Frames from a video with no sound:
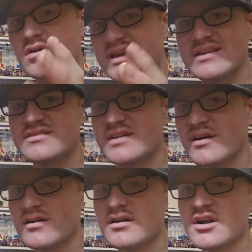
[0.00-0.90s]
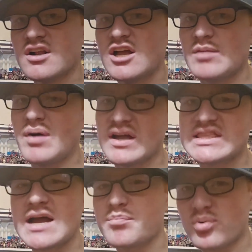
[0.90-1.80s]
considered about
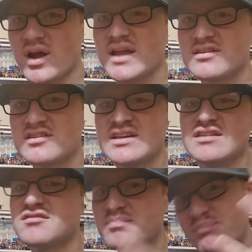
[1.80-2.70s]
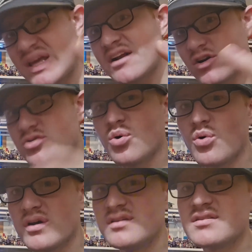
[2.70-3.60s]
that price is bigger
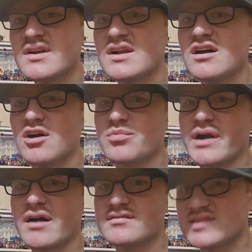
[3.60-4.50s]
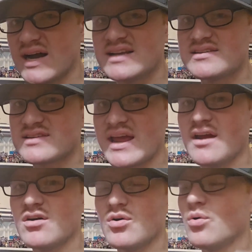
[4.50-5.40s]
toys around Titan
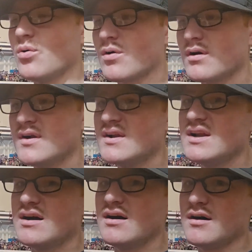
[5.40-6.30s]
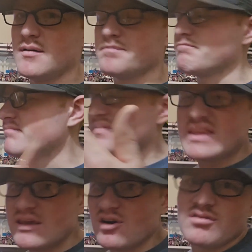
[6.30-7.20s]
scale, or
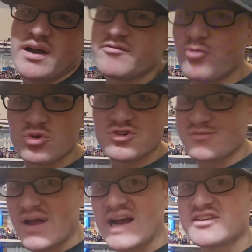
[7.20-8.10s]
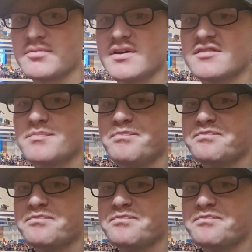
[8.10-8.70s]
like Fortress Maximus.